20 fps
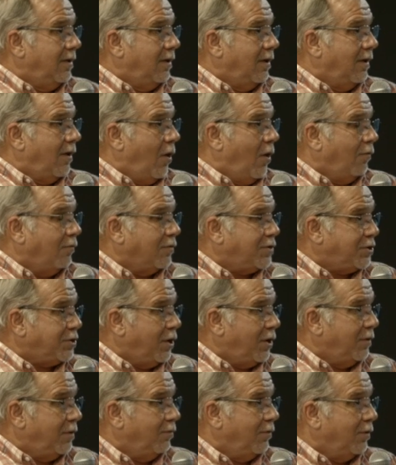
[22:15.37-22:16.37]
all of a
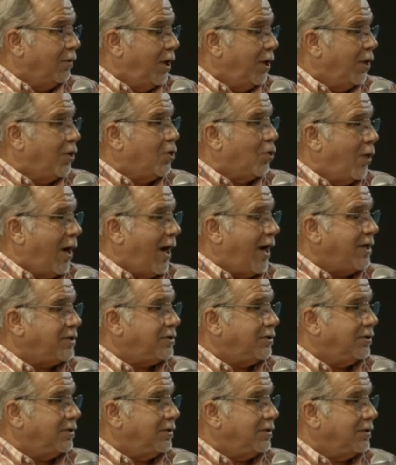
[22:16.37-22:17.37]
sudden it
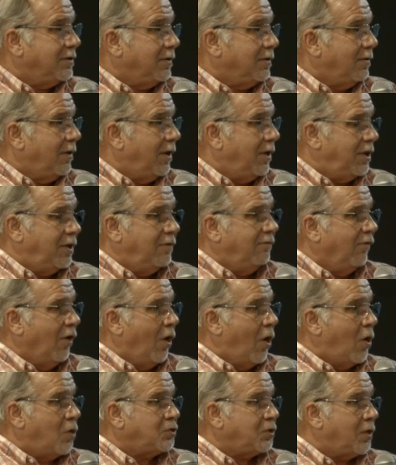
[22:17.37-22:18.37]
crashes and you've
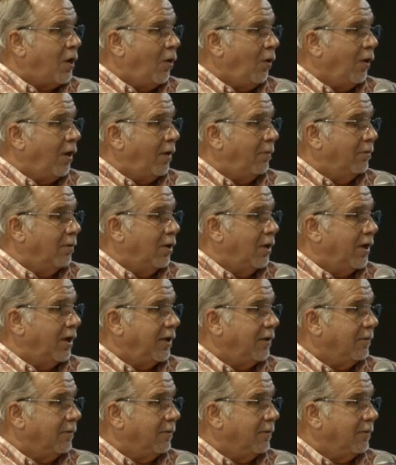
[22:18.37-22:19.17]
lost all that money.